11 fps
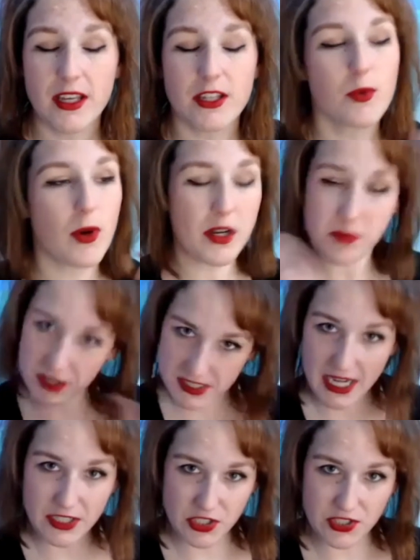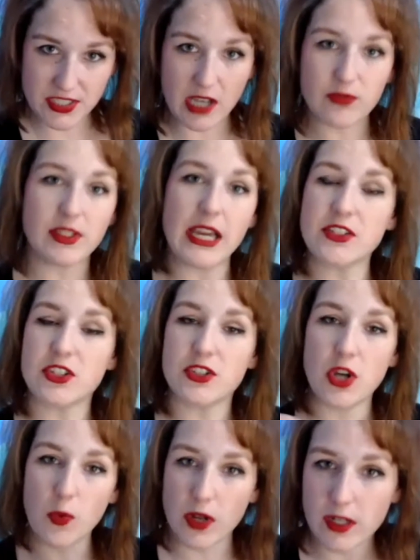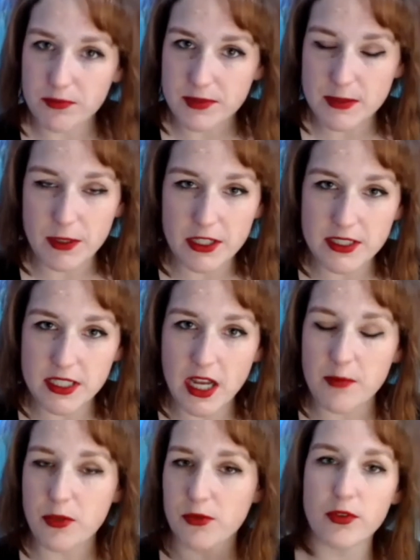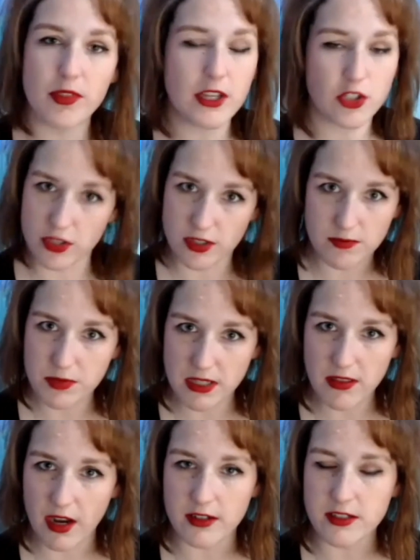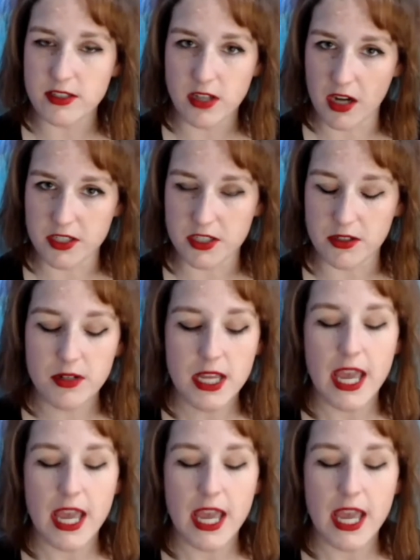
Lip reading: You want to protect yourself. Yes, you don't want spirit to come through that shouldn't be there to talk to you.